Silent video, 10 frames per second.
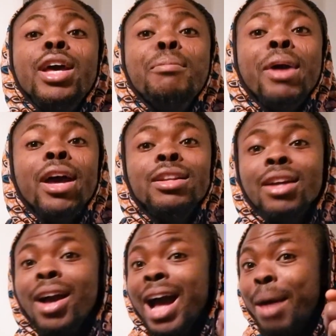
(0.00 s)

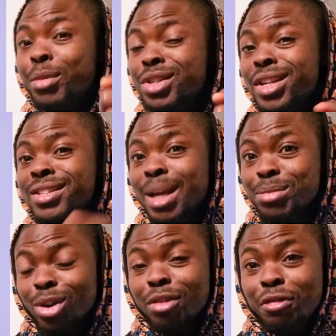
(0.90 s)
amen, I'm using a
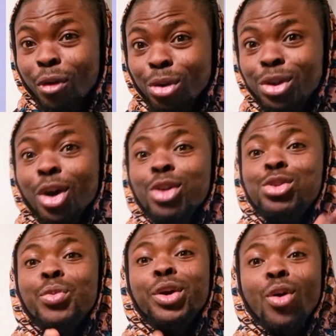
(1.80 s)
Samsung phone
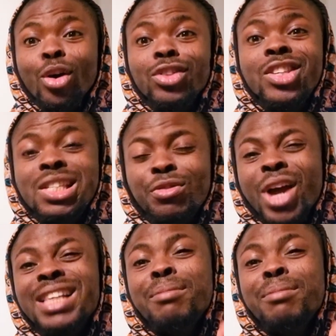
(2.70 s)
to record this video.